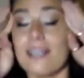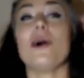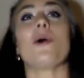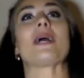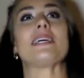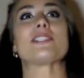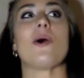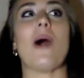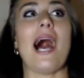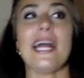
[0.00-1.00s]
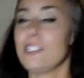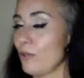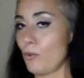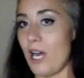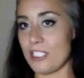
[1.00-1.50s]
Okay, so I
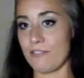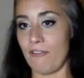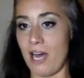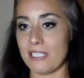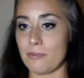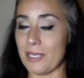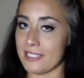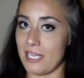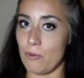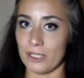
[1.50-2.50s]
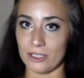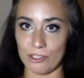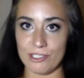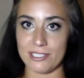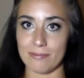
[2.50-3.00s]
don't watch Fox because I want to
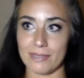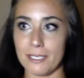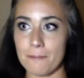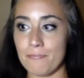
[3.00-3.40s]
learn something.